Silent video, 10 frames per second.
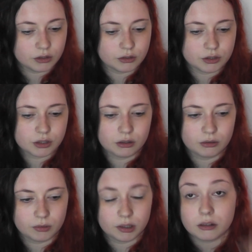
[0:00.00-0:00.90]

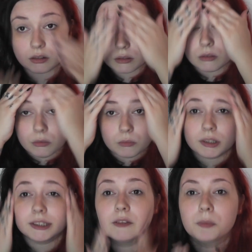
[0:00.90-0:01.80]
So
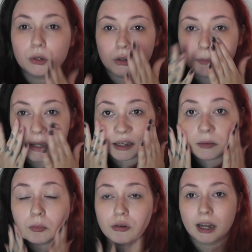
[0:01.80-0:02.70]
once I've put all my
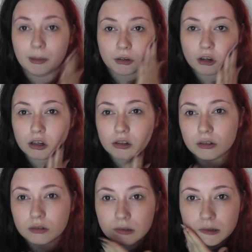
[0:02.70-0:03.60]
primer on,
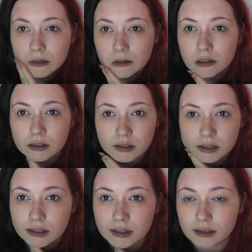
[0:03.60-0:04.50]

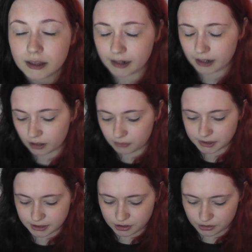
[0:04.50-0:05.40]
then I go
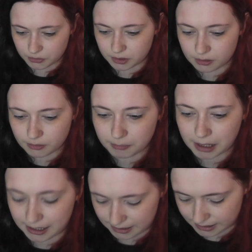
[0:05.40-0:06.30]
into doing my
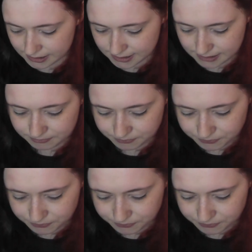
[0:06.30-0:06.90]
eyes.